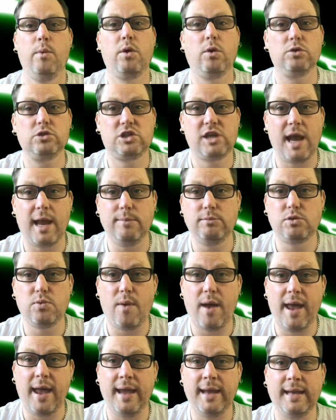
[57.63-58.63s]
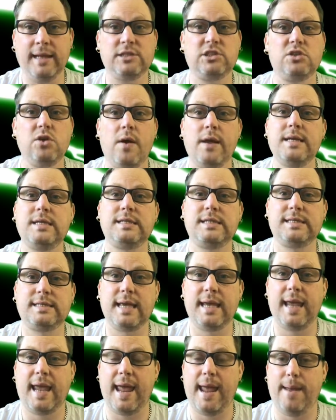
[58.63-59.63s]
We've got James Wade. It's nice to
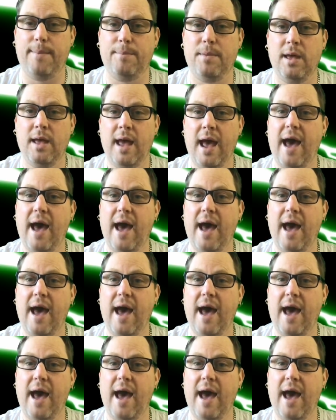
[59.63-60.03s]
see him